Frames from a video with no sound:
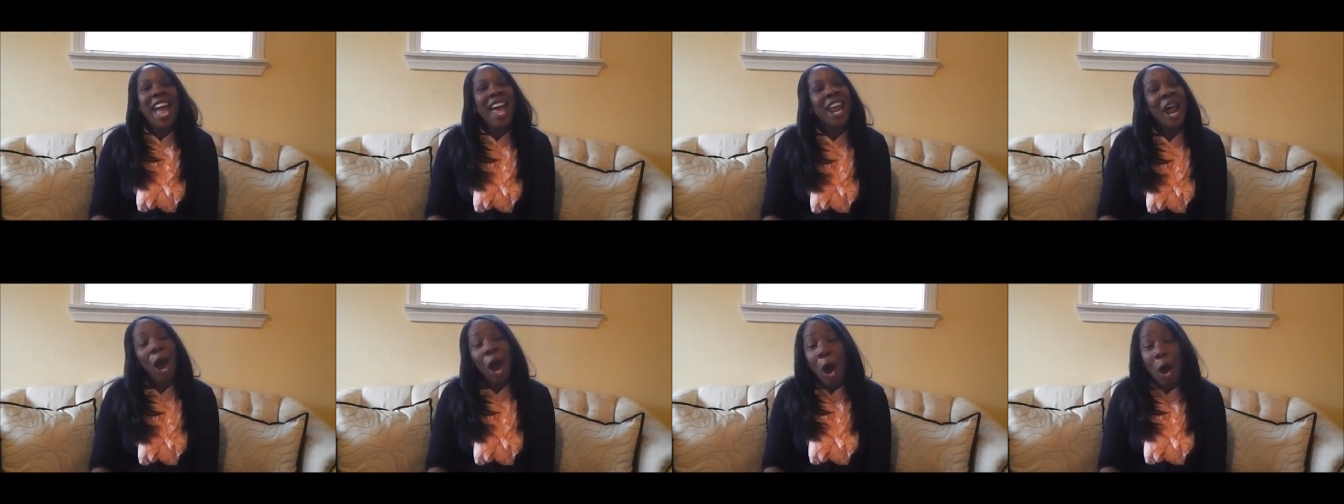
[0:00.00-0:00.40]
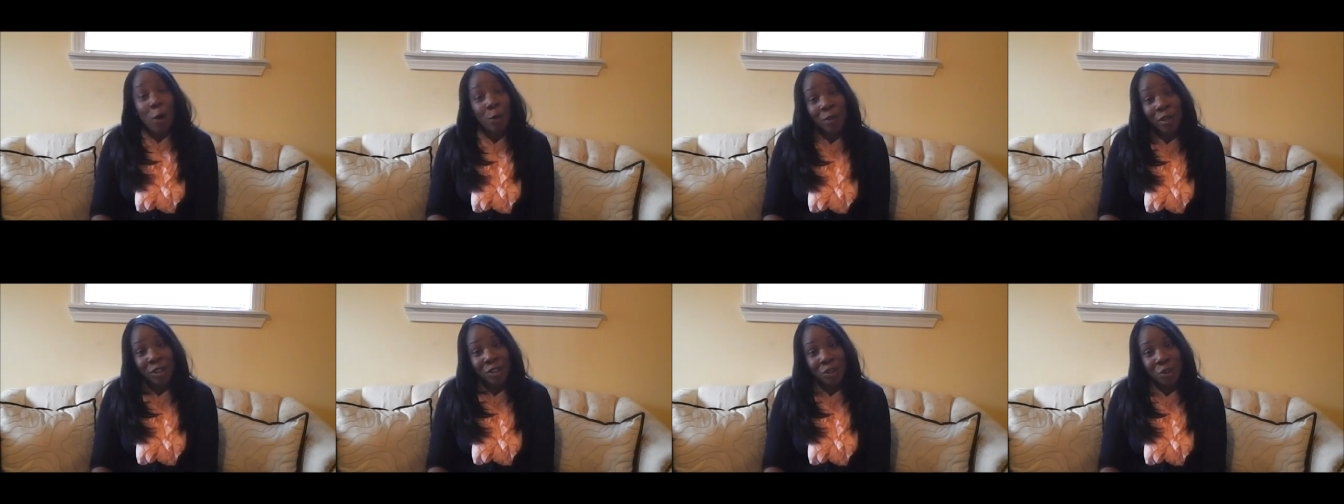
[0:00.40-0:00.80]
And I
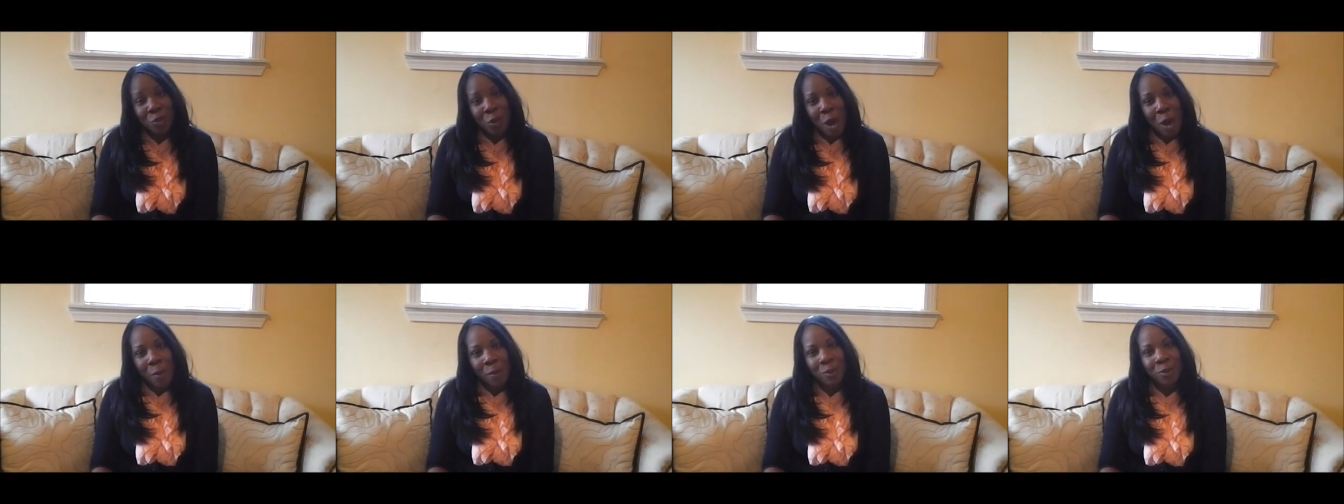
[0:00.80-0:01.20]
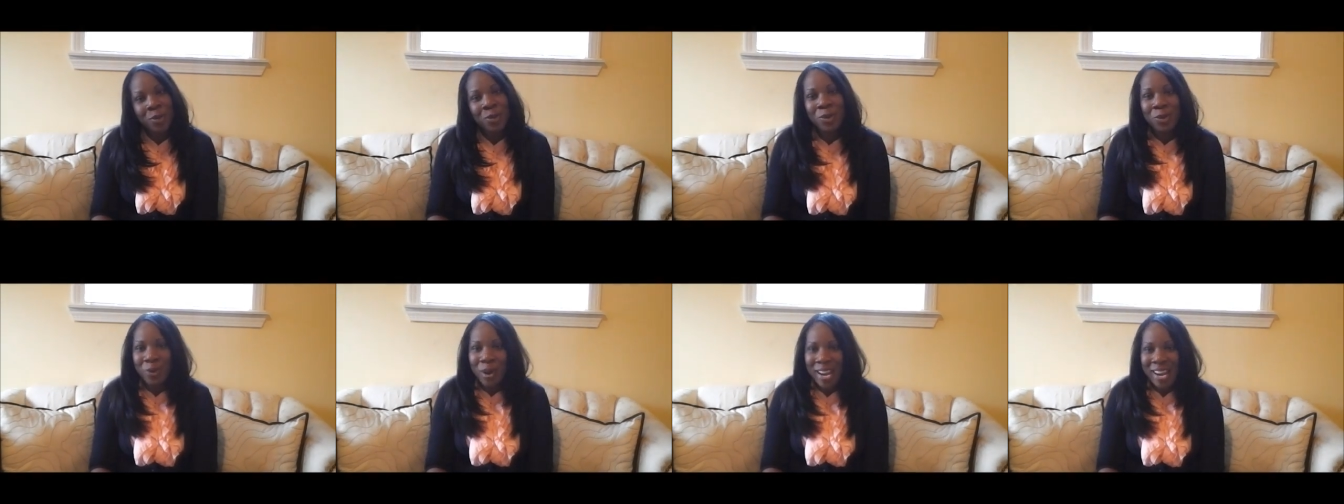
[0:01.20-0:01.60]
hope that you all will
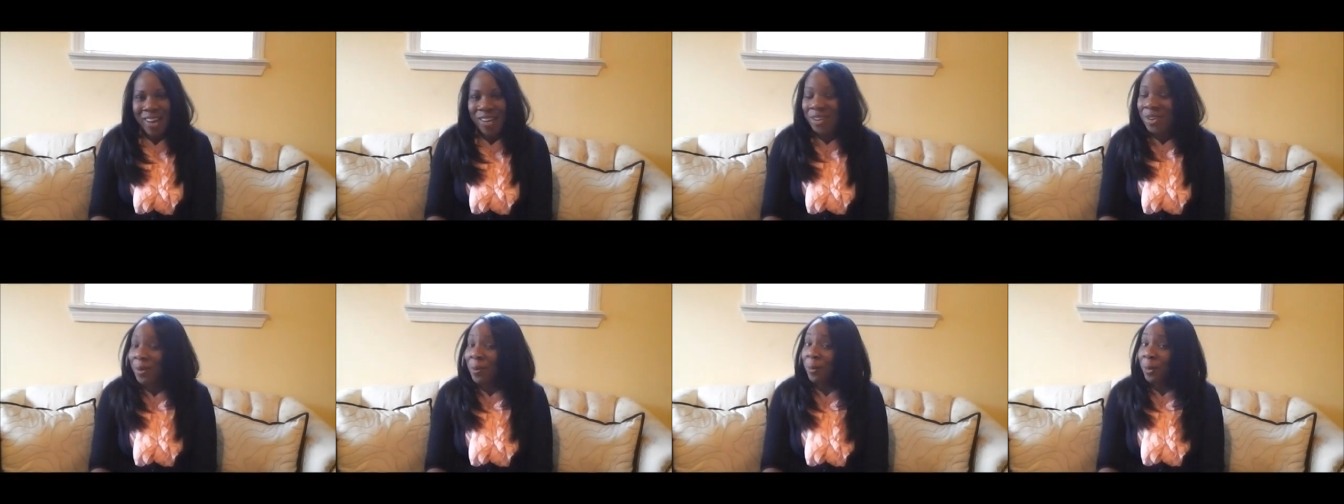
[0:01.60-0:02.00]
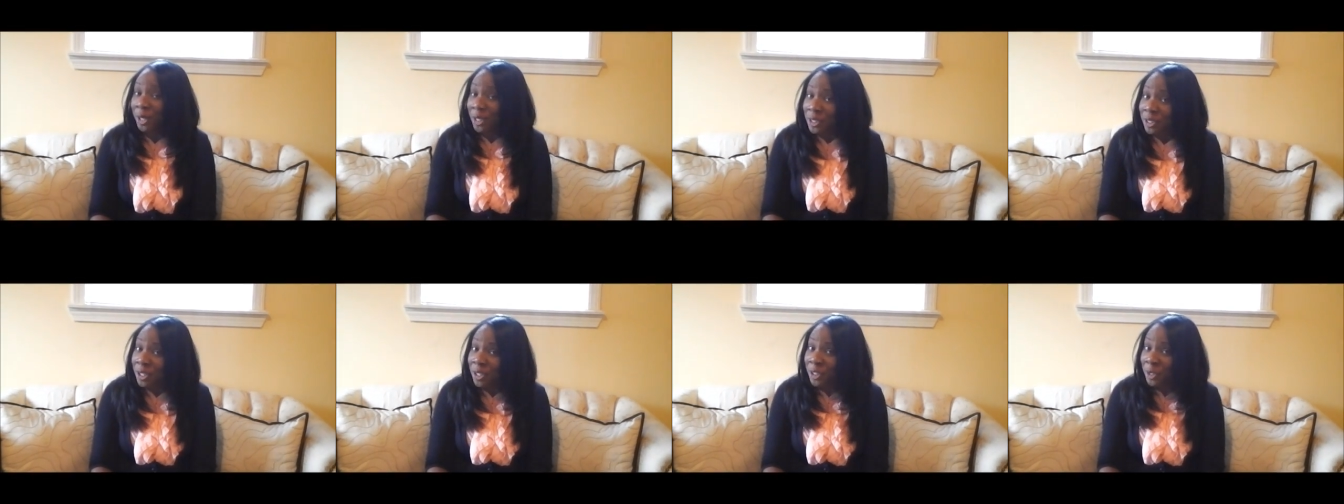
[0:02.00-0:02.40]
do great on your
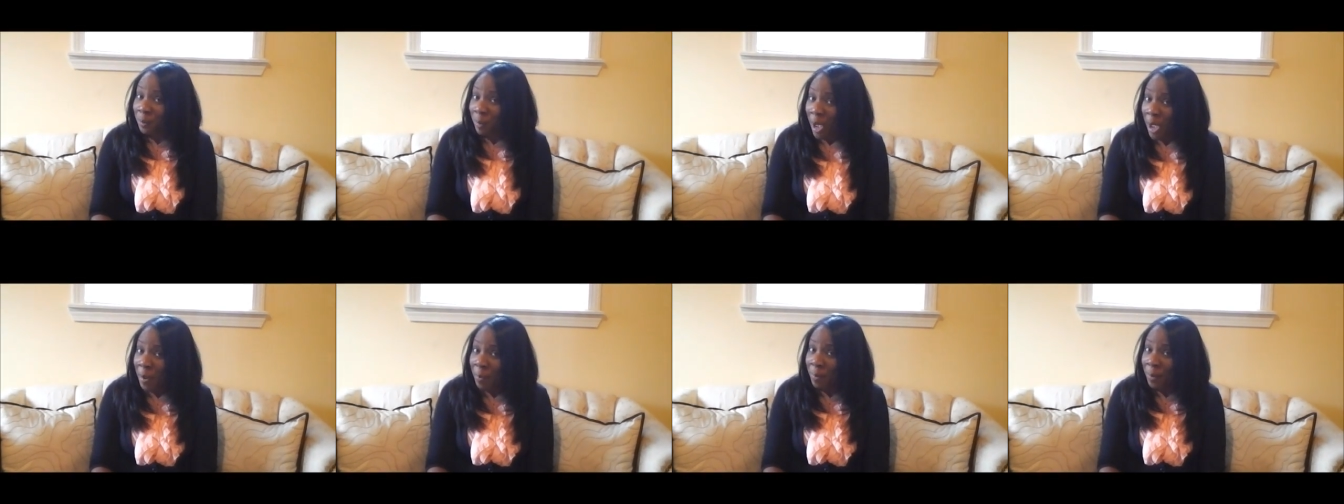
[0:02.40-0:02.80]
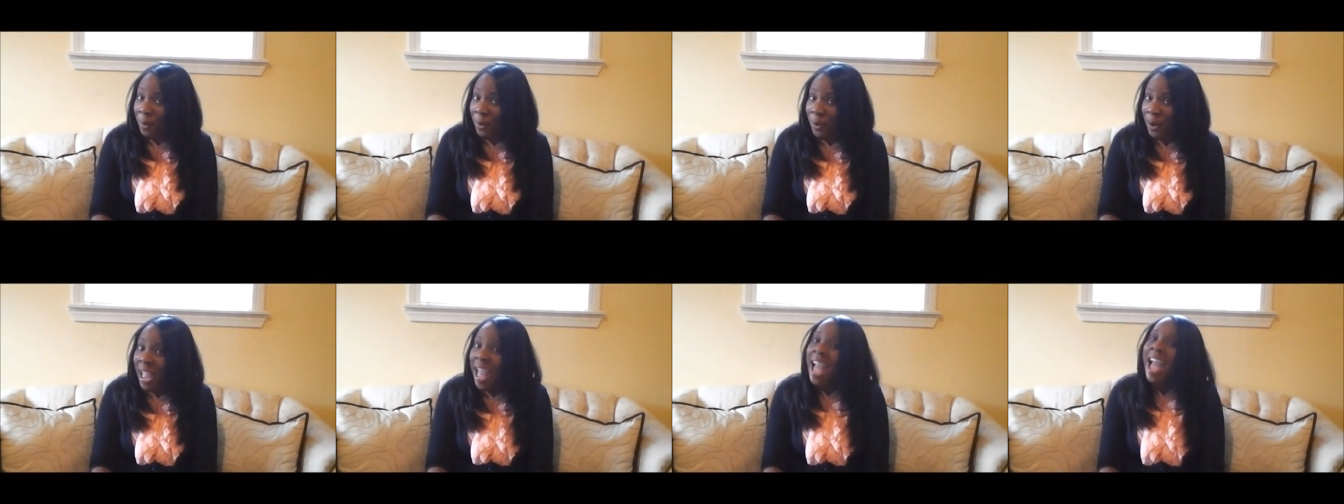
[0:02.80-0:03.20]
research
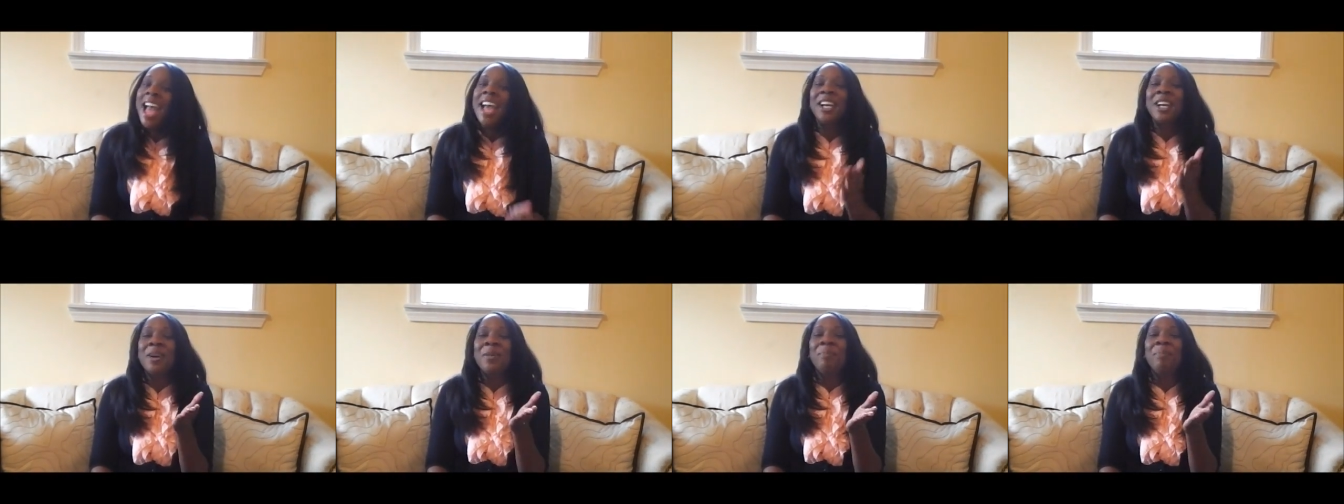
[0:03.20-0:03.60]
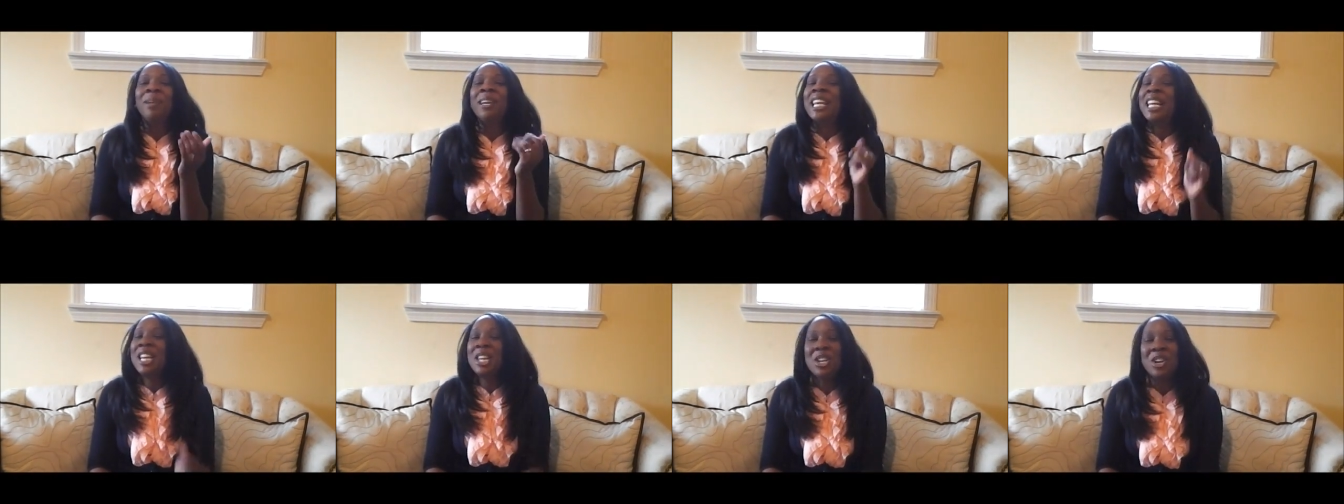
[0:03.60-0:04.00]
paper and
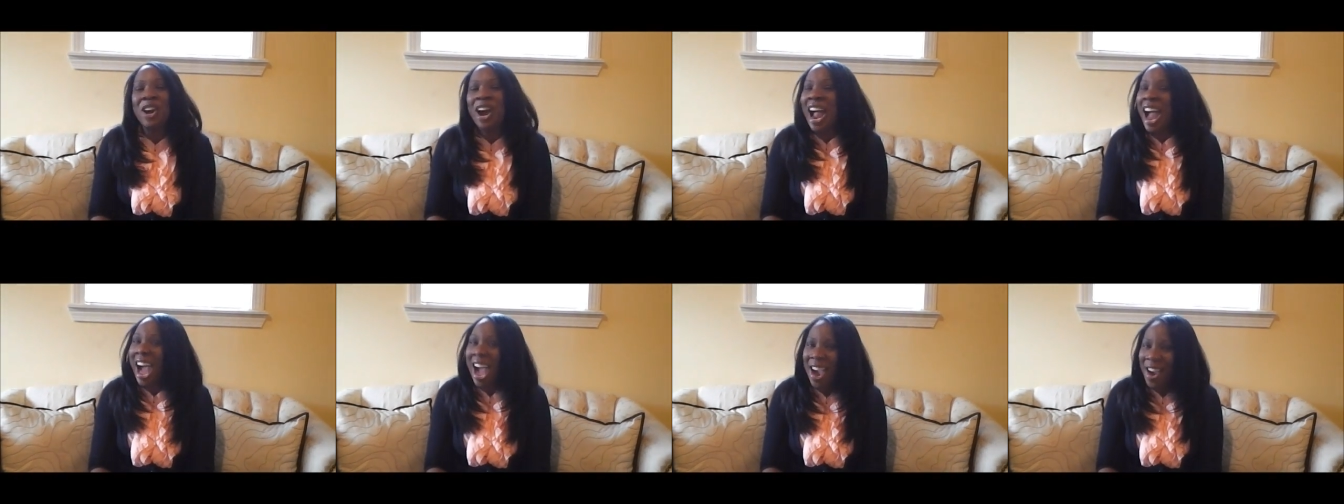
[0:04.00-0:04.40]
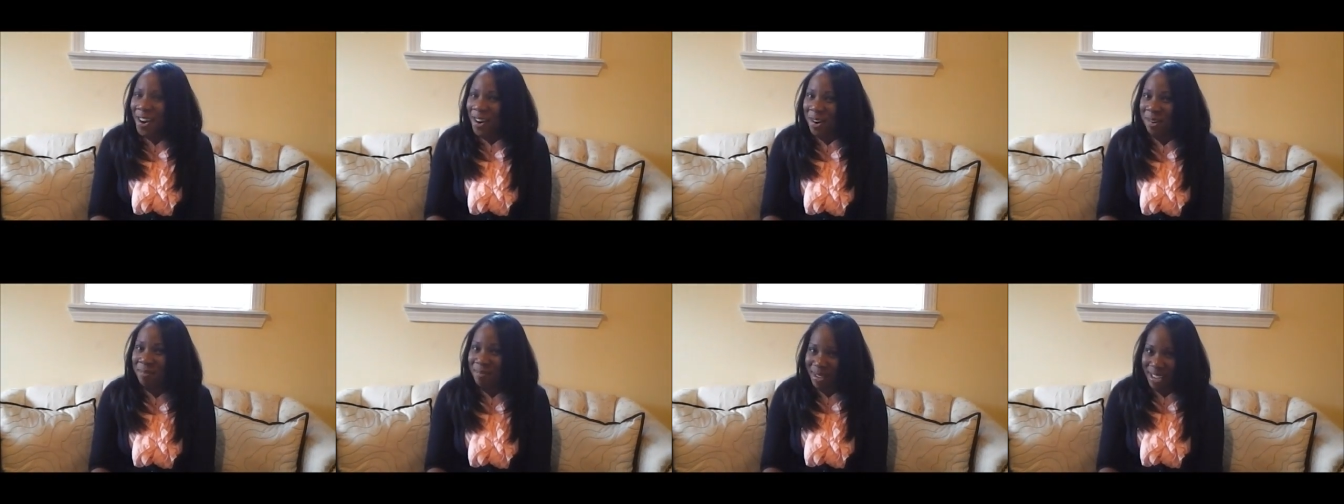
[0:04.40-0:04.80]
completing your
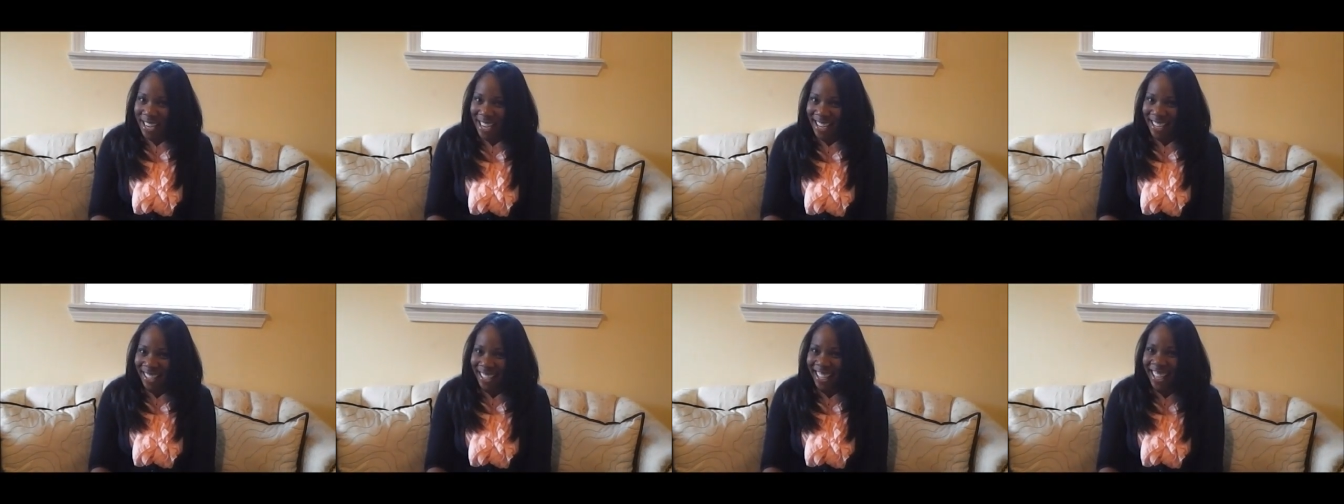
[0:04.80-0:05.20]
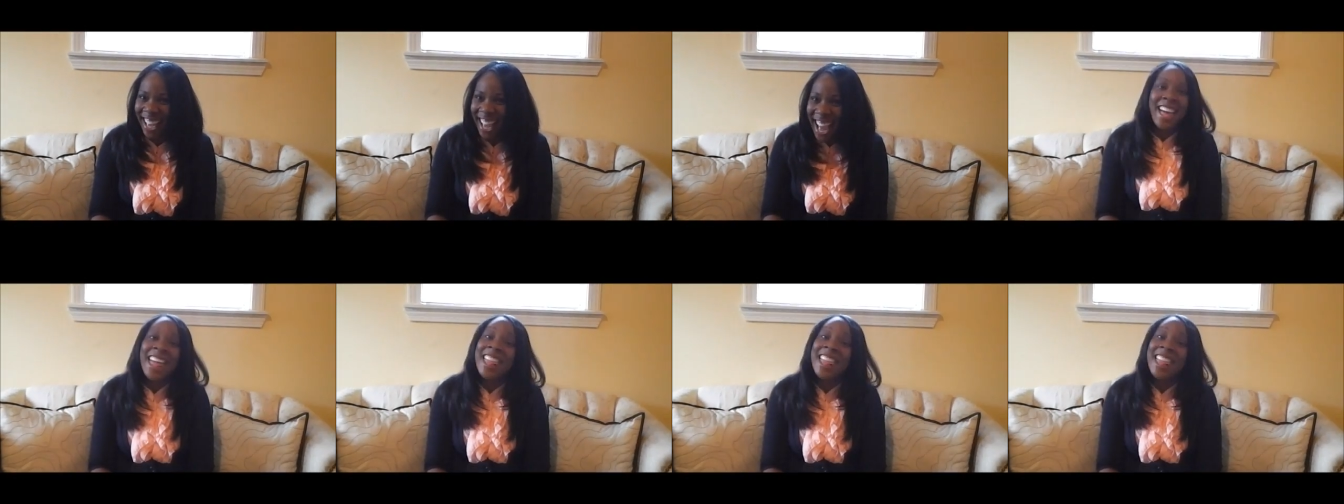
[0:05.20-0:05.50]
I.R.B.